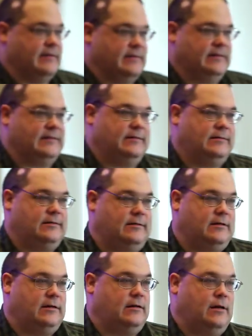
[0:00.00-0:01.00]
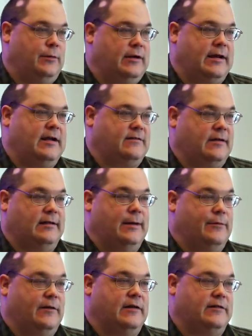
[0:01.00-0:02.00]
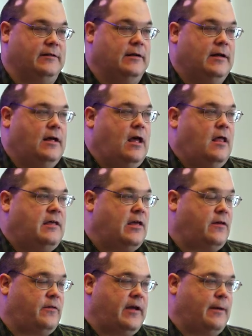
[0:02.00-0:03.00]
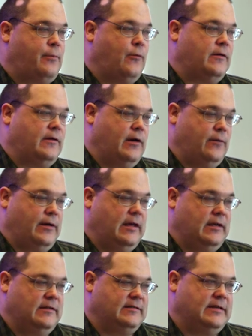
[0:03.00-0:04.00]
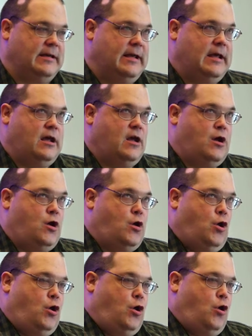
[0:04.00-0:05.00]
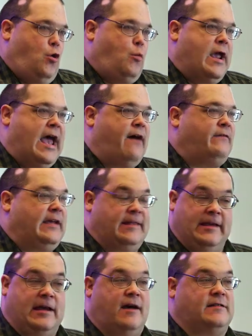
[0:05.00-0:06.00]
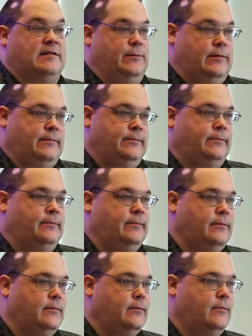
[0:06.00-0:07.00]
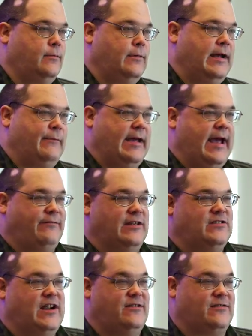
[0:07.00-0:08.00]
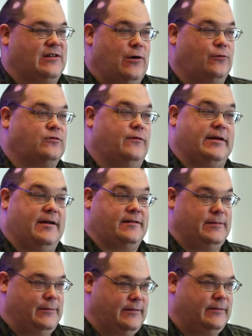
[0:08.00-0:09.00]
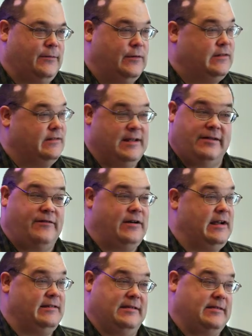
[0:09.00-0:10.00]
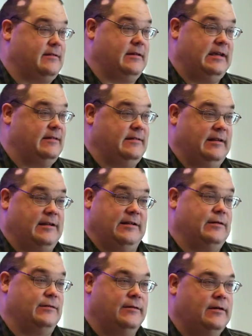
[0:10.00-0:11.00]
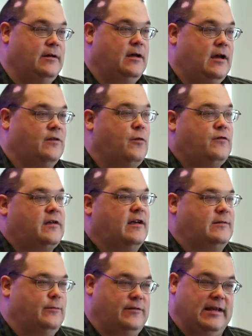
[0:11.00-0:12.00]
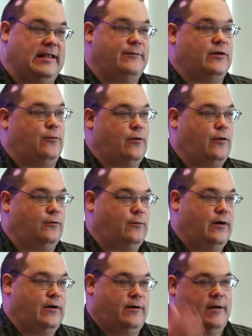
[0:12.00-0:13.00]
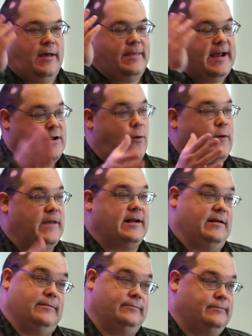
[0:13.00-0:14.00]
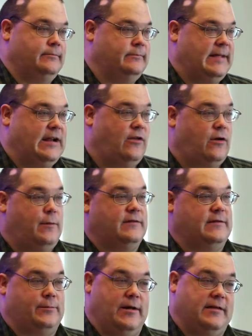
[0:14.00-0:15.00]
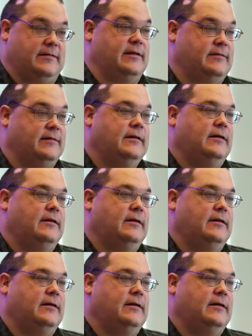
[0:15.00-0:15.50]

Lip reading: is just communication, collaboration. The other thing important, though, is we have to get the customer. We have to change the culture of the customer, which is not a very easy thing to do. Because most customers, they live in a world where they know what they do. They know their business process.